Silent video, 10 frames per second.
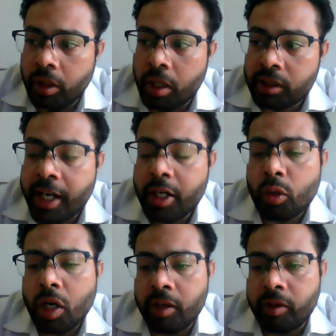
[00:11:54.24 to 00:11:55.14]
the
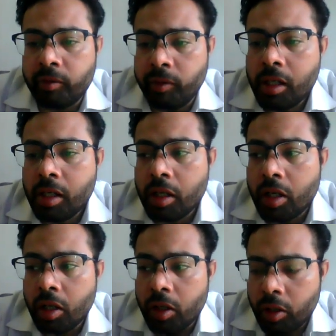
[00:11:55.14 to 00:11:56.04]
cytokine will
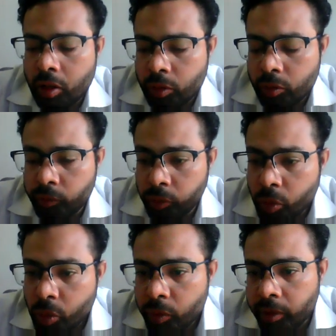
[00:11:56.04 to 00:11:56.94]

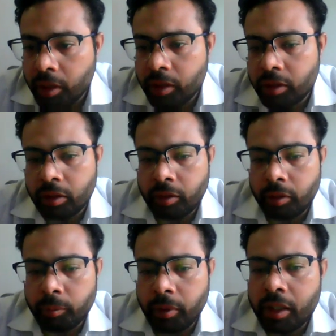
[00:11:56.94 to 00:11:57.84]
flow in the
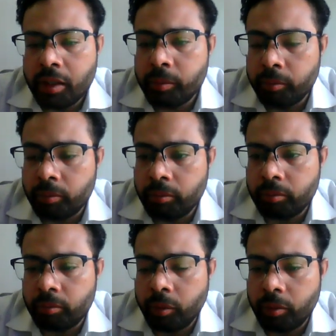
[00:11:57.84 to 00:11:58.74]
blood
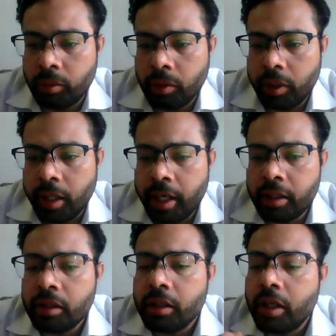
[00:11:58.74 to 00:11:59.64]

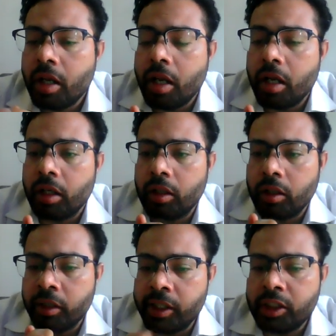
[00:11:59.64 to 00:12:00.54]
and
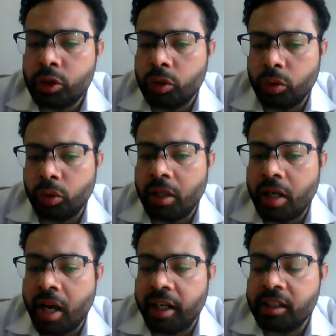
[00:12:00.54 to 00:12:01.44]
reach to the
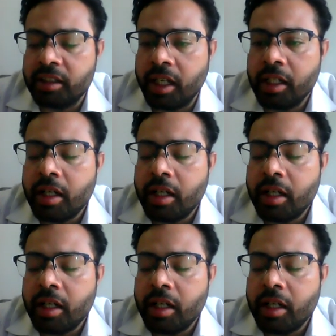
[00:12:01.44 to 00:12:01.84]
target cell